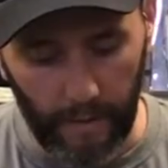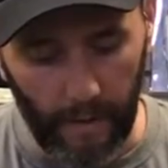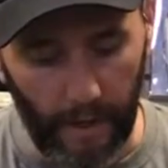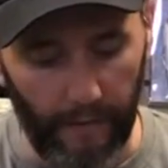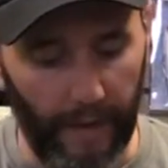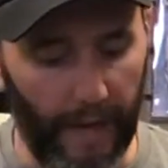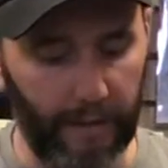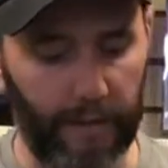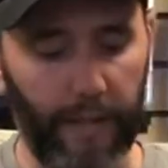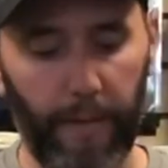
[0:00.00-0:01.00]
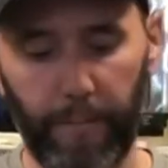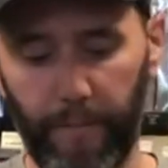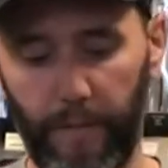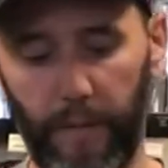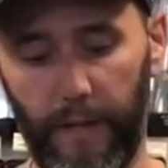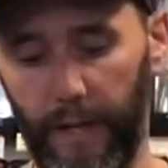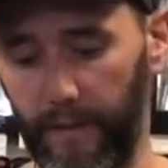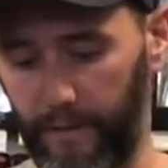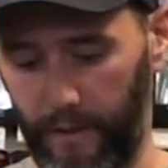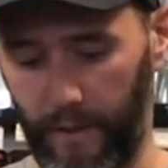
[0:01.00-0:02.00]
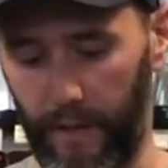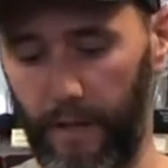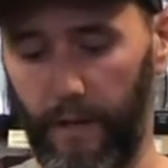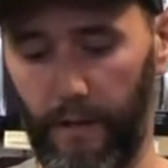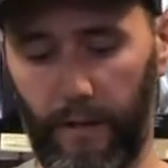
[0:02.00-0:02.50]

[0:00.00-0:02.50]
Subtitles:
The next thing is the